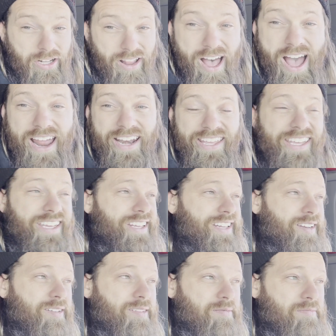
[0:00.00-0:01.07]
lot
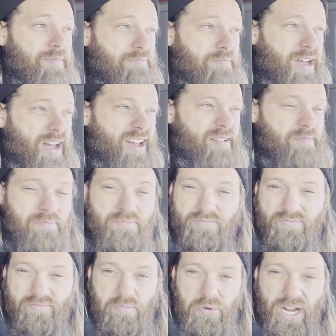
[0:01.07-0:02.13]
in
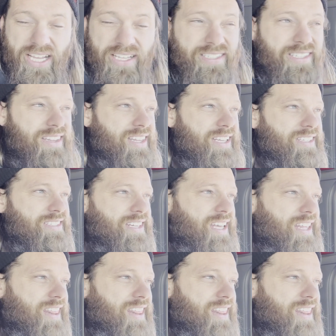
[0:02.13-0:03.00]
bricks and things like